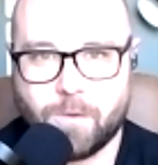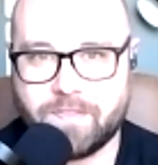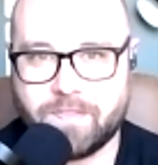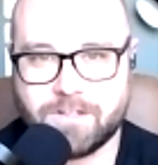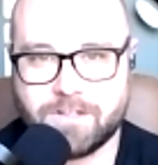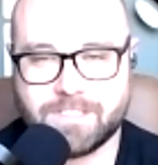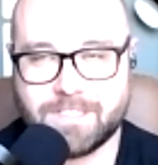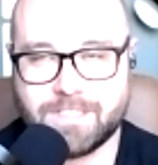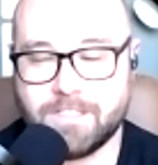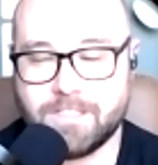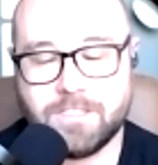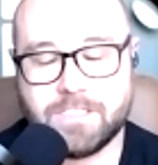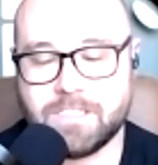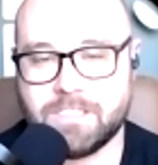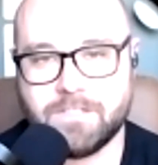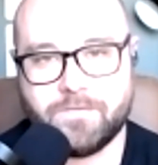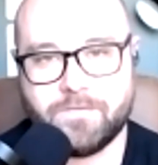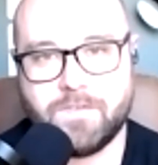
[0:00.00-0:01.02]
and there's there's
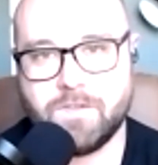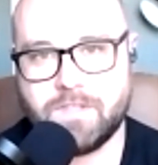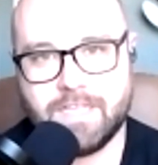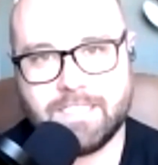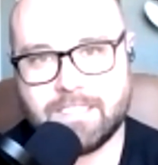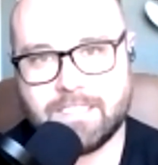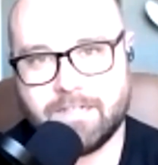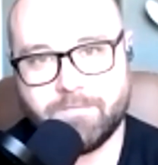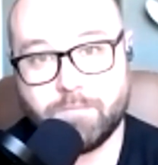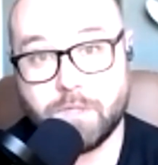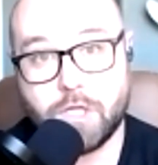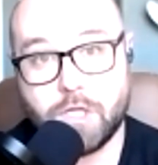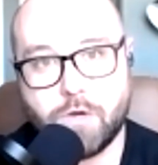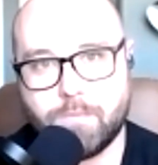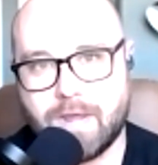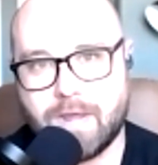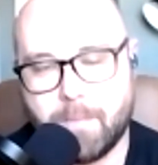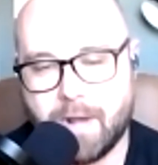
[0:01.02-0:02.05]
just a few things that have
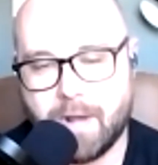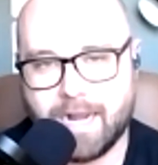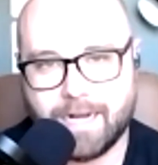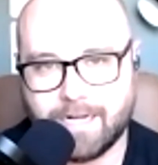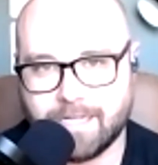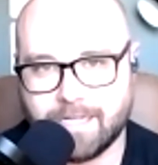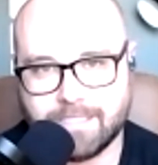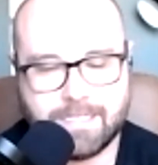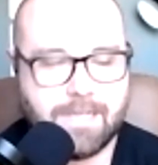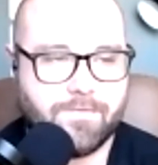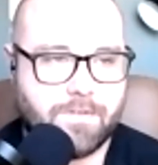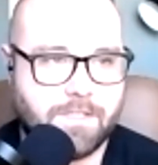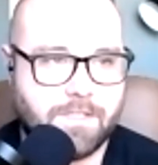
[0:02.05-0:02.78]
blown my mind as I've